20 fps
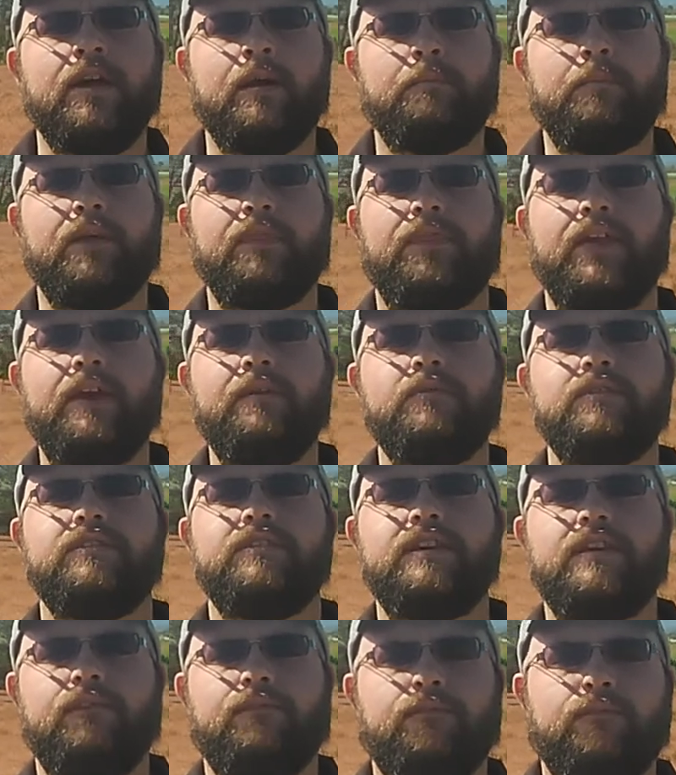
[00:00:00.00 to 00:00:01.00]
But they were
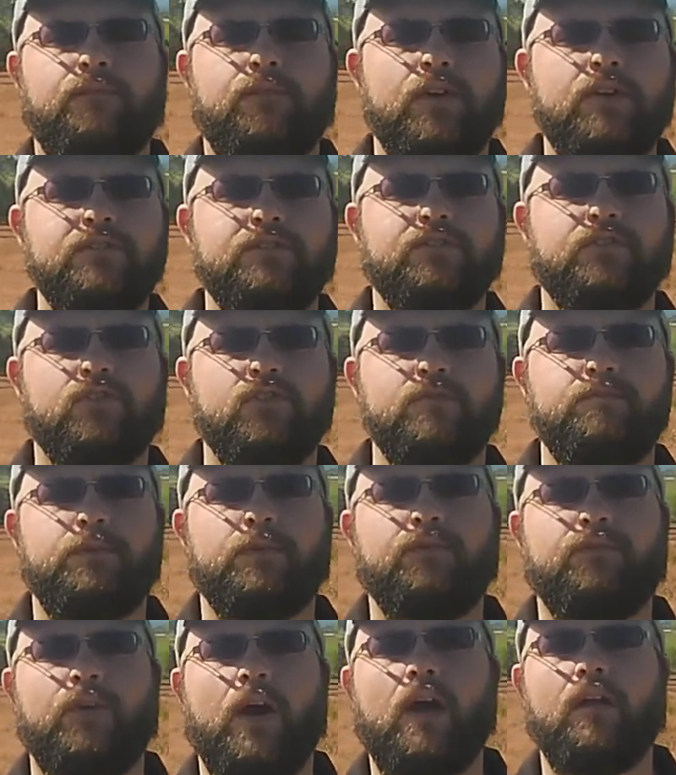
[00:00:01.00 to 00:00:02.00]
the first group
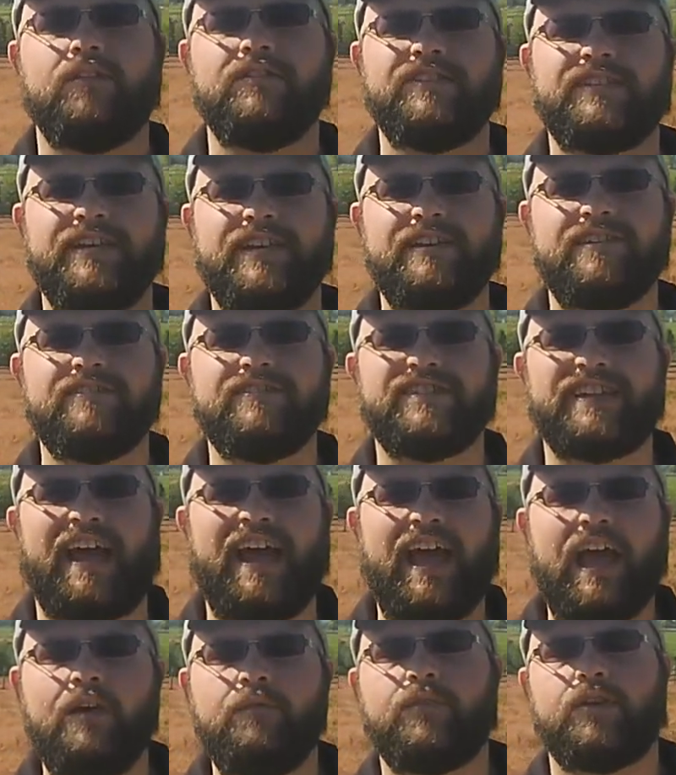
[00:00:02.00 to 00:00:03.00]
of volunteers
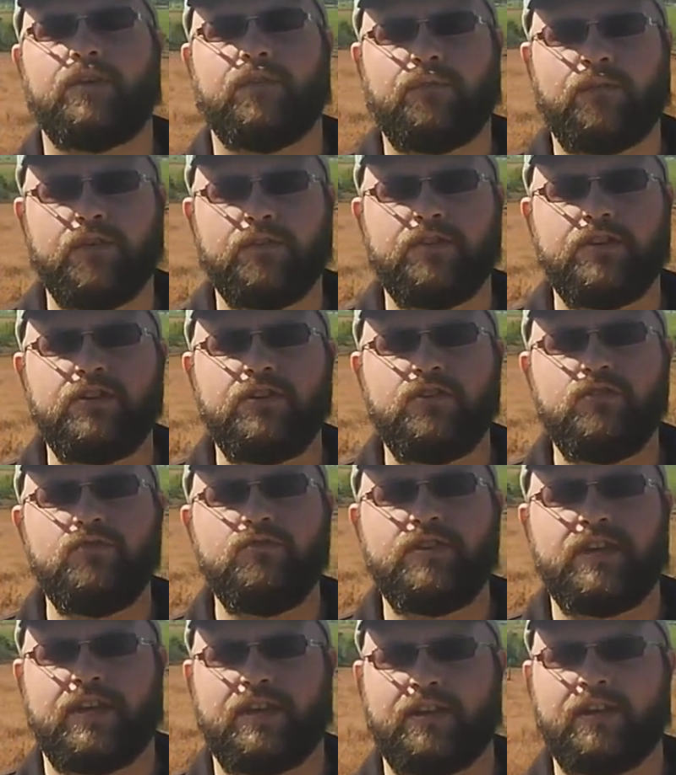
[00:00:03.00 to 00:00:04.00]
ever for the
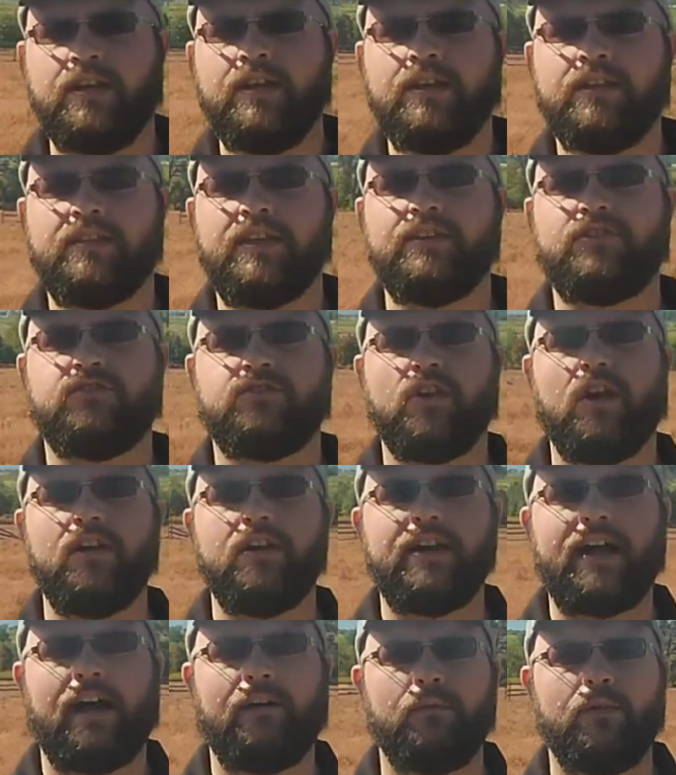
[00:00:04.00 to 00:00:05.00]
Union. They
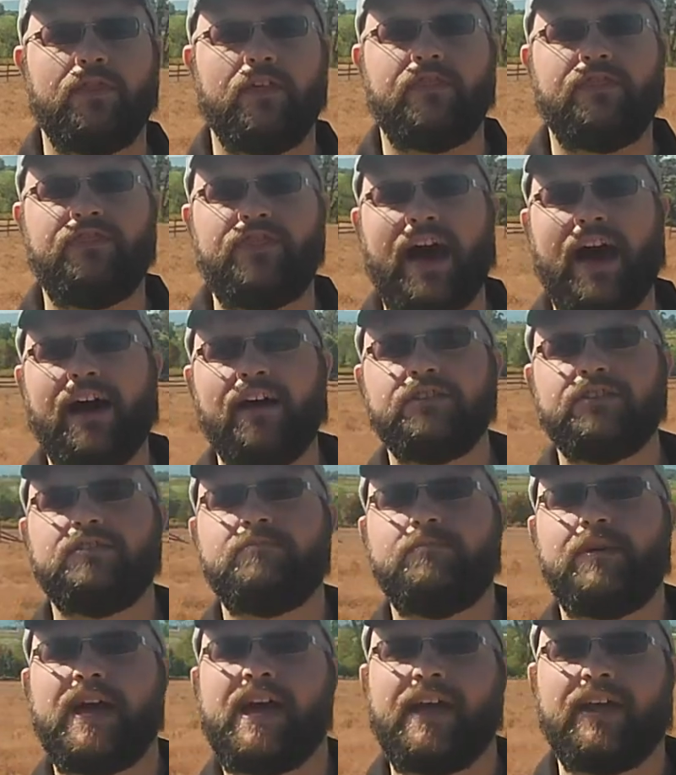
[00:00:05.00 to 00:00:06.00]
started out with a
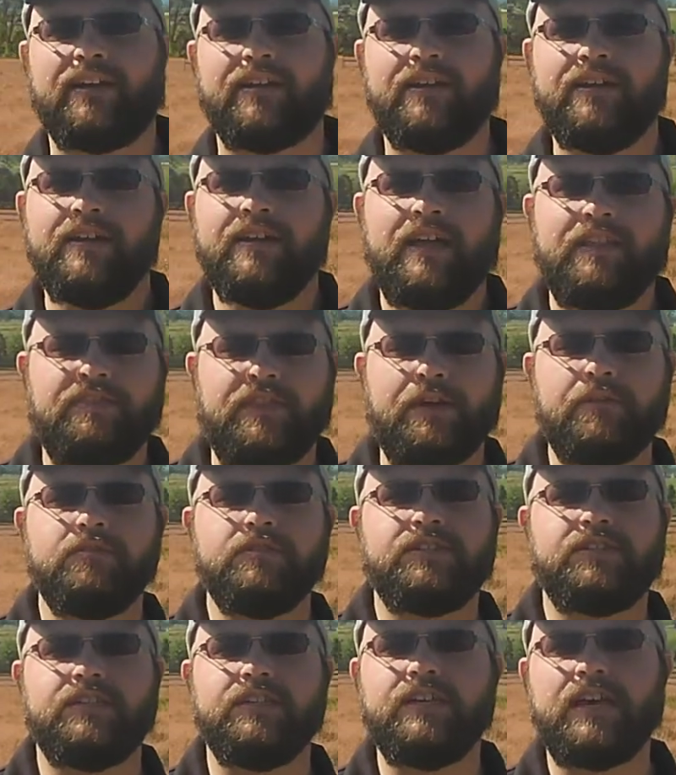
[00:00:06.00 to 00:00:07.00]
thousand men. They
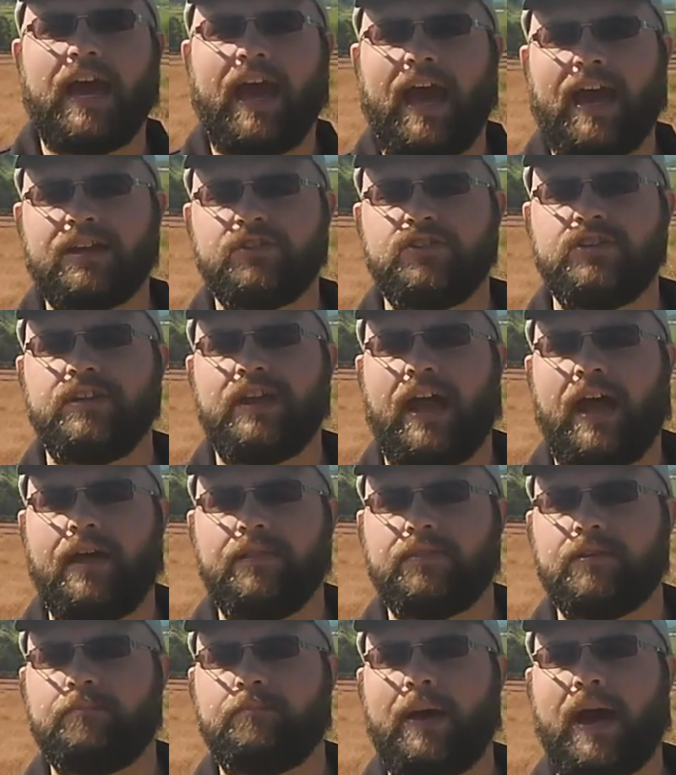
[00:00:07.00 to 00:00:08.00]
would see action
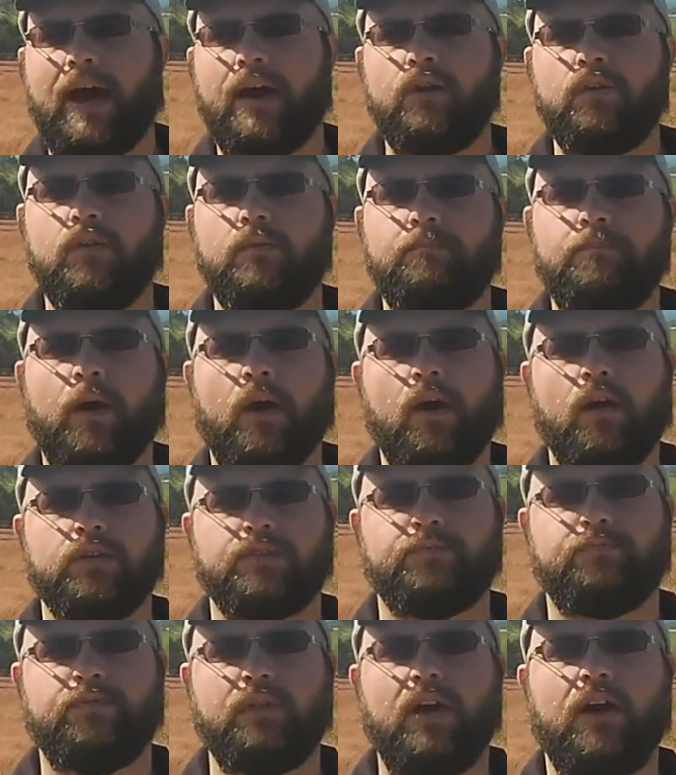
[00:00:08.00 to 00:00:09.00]
at the Battle of Ball's
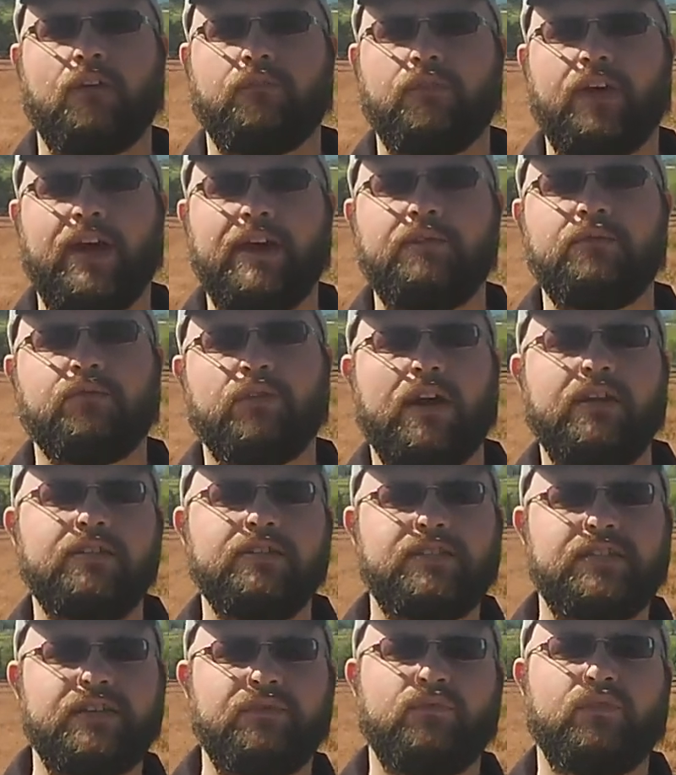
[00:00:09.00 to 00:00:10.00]
Bluff, a
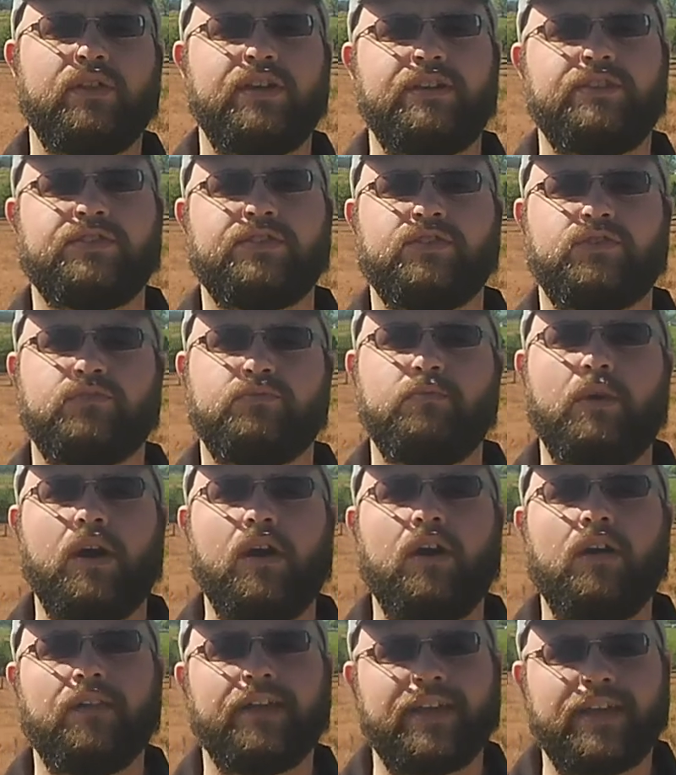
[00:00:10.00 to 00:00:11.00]
relatively
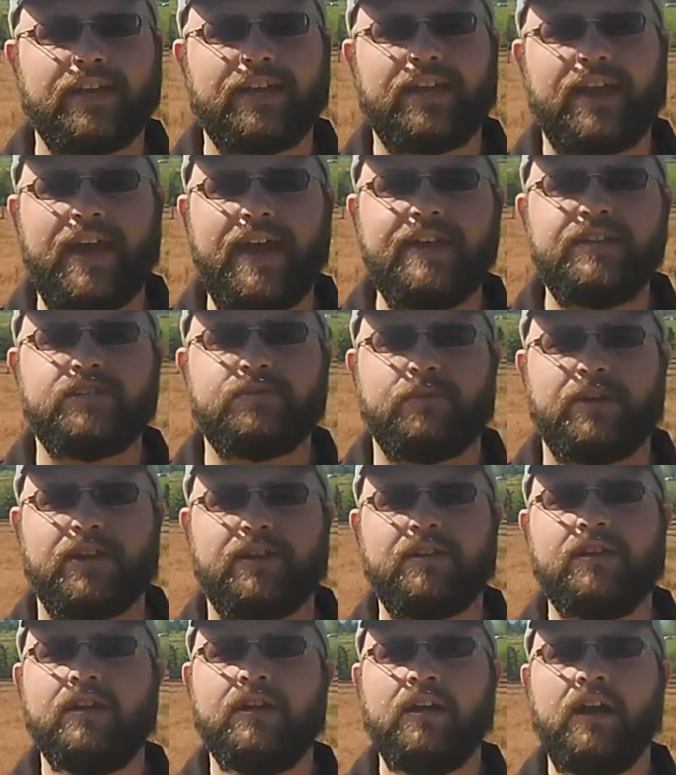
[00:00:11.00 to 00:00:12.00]
small
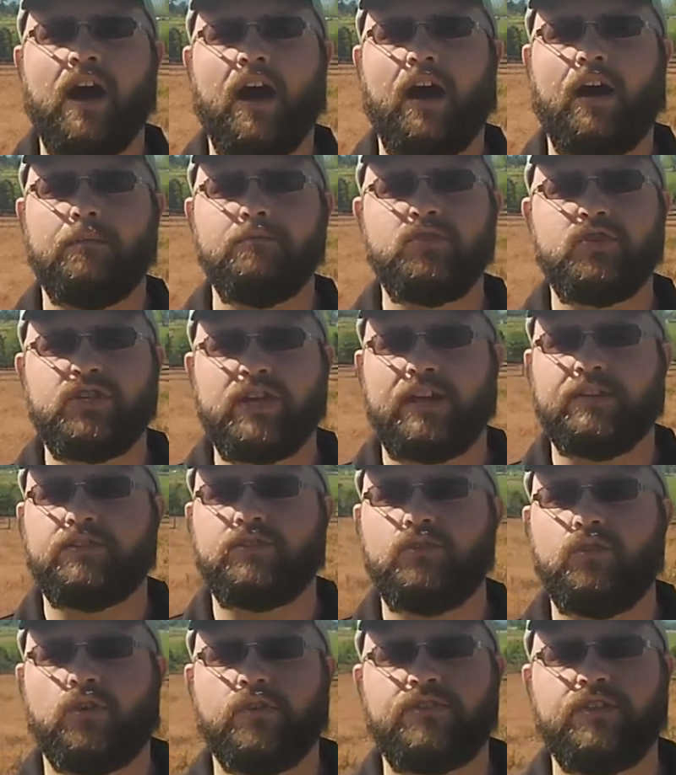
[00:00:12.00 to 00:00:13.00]
engagement um, just
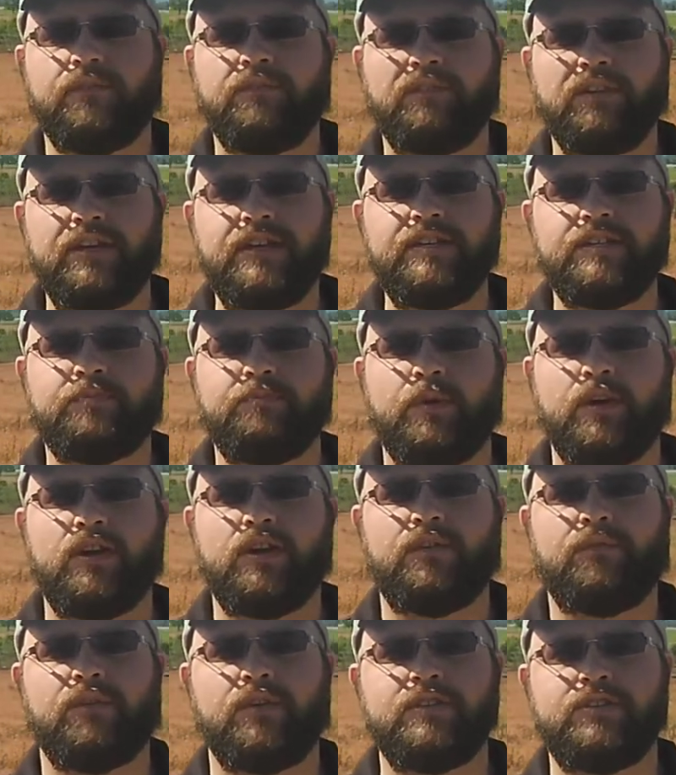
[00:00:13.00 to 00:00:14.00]
north of
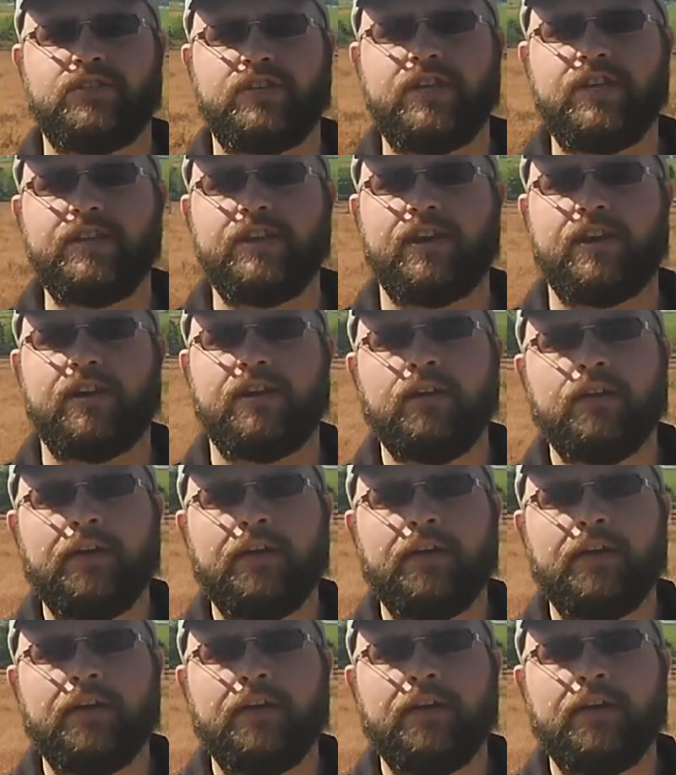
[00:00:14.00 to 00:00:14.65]
Leesburg, Virginia.